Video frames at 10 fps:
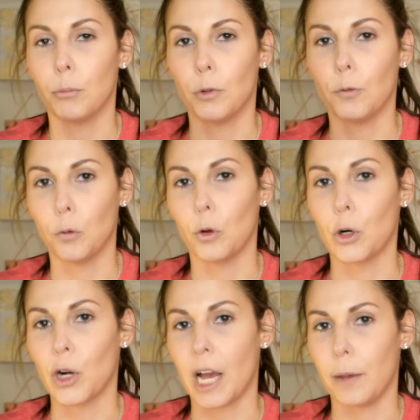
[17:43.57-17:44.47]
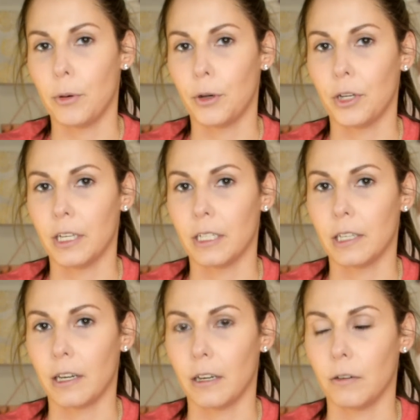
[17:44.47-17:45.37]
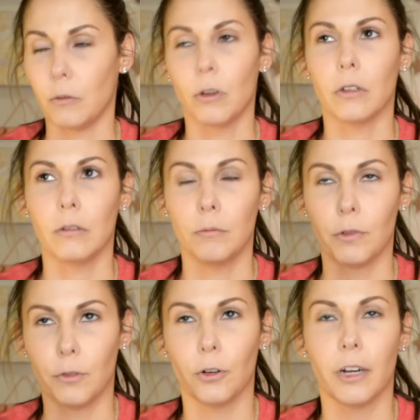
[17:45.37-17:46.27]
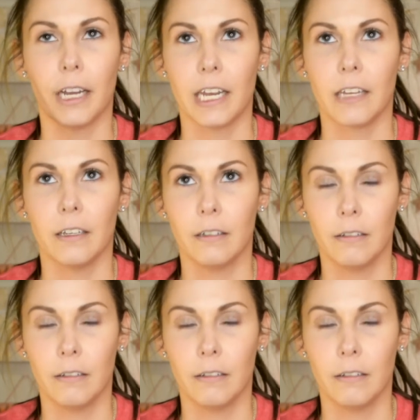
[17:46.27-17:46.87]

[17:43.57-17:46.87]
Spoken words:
before I put a setting, well, before I